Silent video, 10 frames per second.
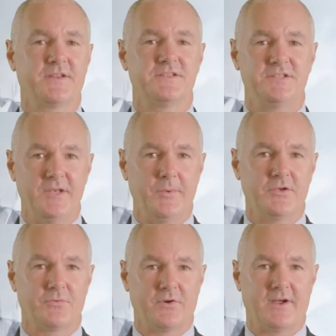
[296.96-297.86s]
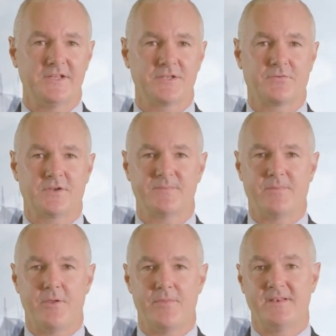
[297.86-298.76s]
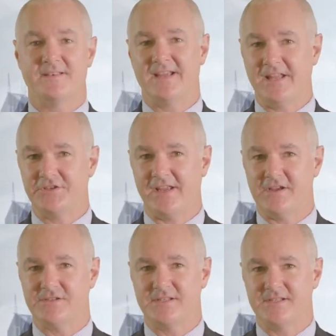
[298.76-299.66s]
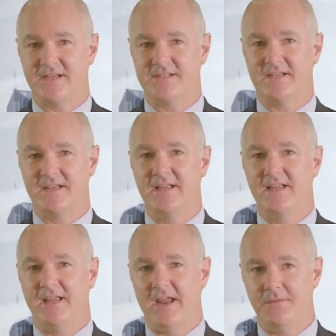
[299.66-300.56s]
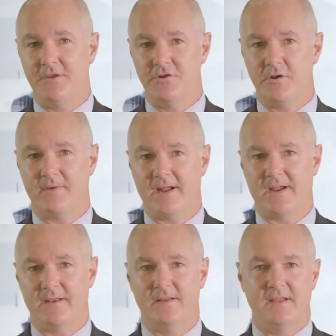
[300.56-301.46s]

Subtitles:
are continuing to rise across both the detached housing sector and the unit market.